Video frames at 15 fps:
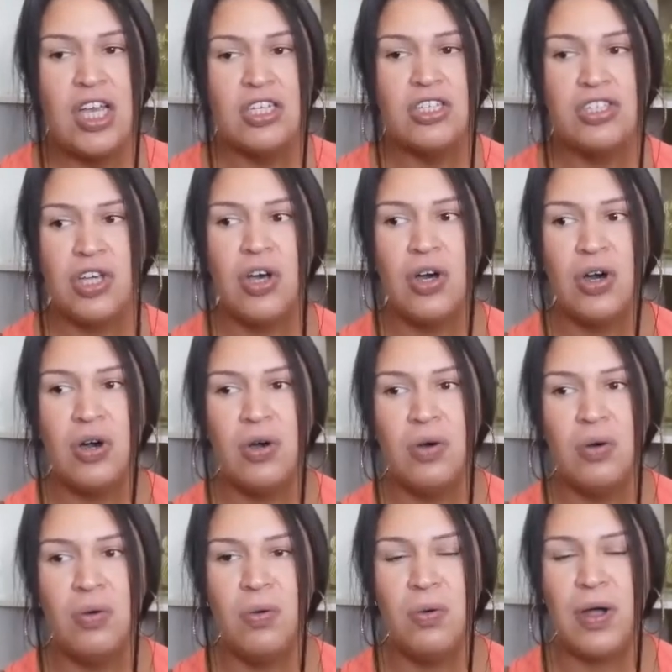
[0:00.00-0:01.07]

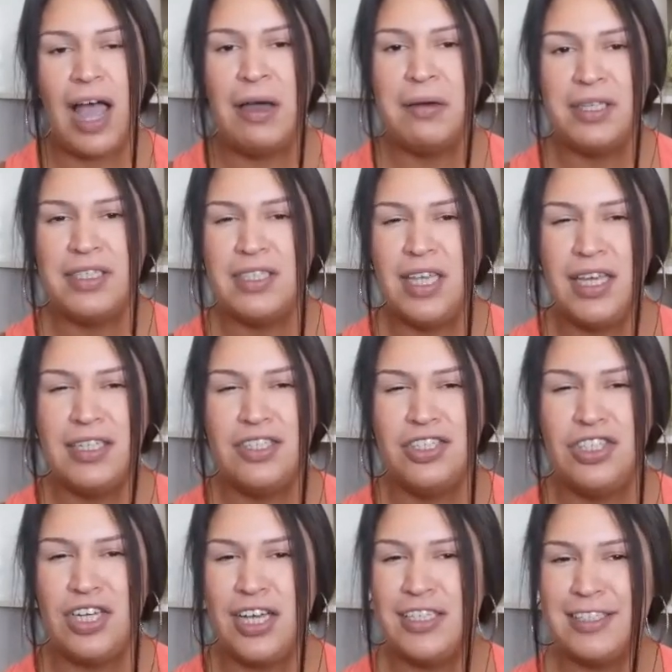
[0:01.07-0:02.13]
So I would say
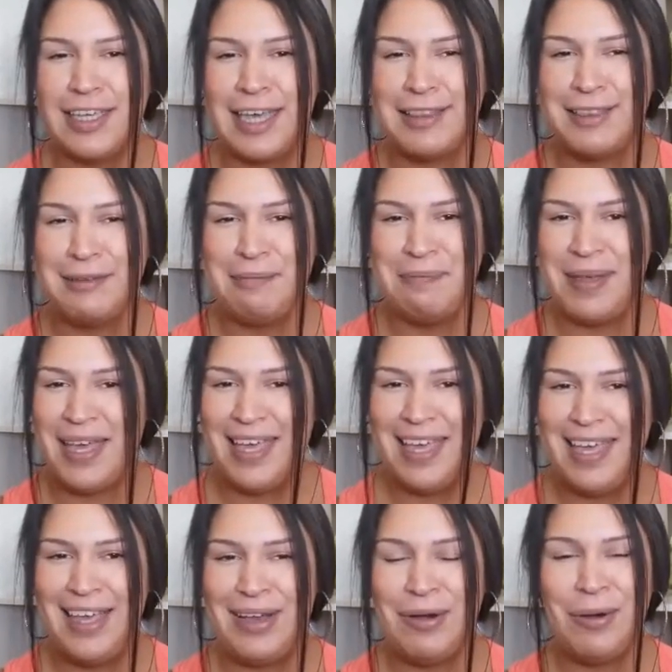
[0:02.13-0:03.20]
just get the
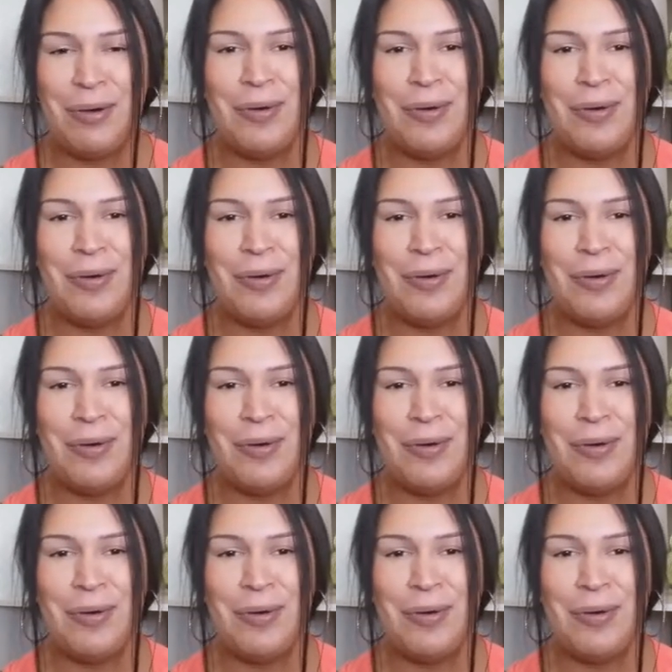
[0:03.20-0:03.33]
mitt